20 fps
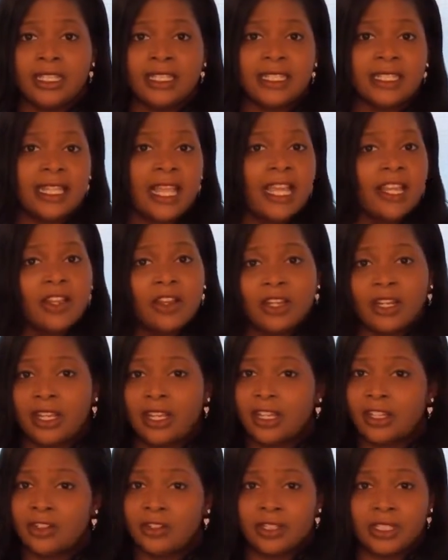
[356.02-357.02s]
is not going
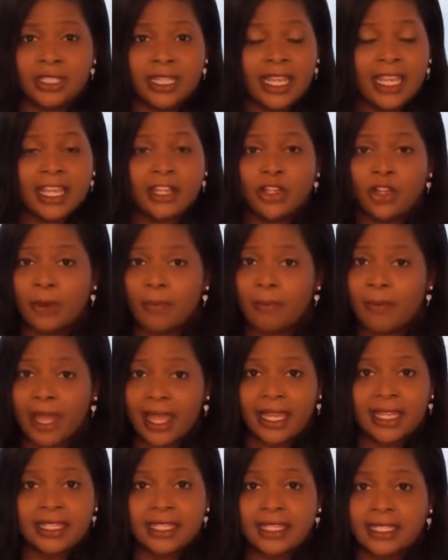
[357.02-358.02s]
to understand your
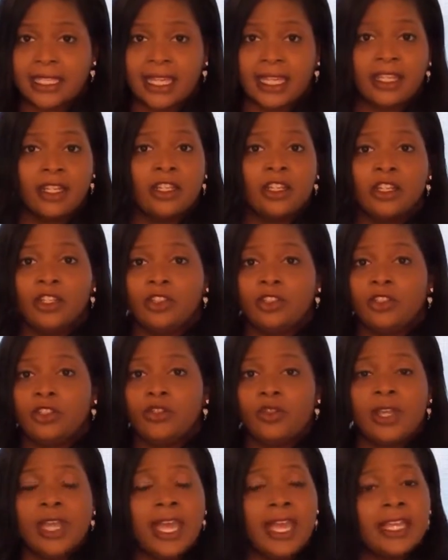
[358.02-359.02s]
mindset.
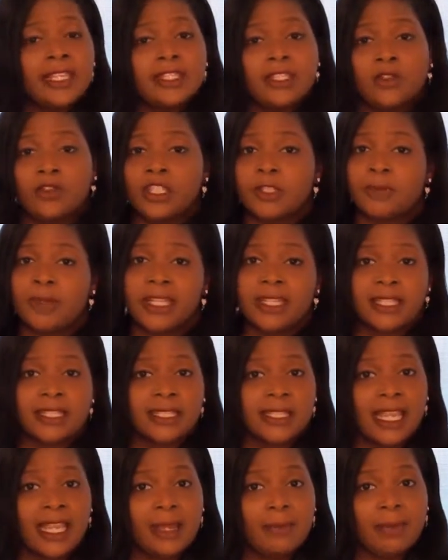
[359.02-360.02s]
You guys don't speak the
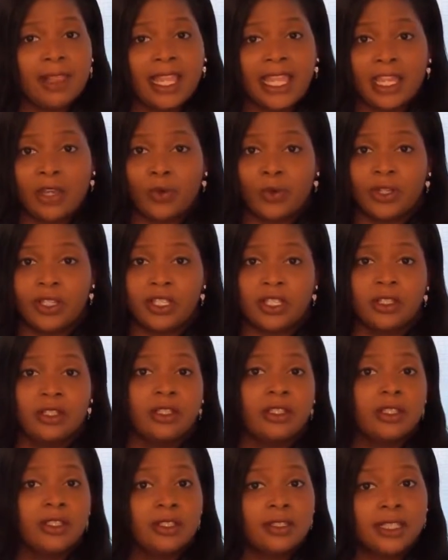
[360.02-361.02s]
same language.
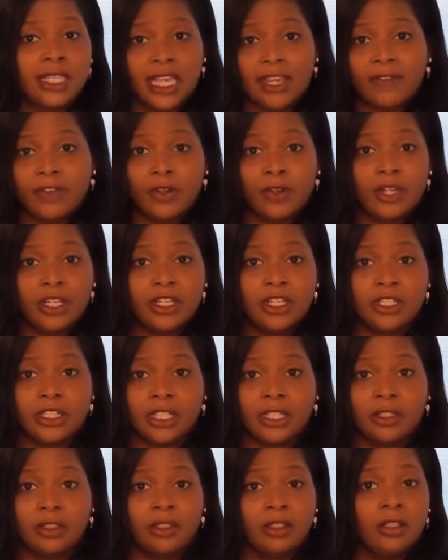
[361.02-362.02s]
Save your
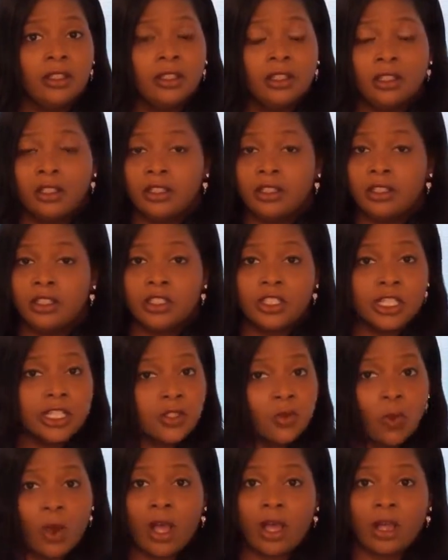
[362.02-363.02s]
energy. Just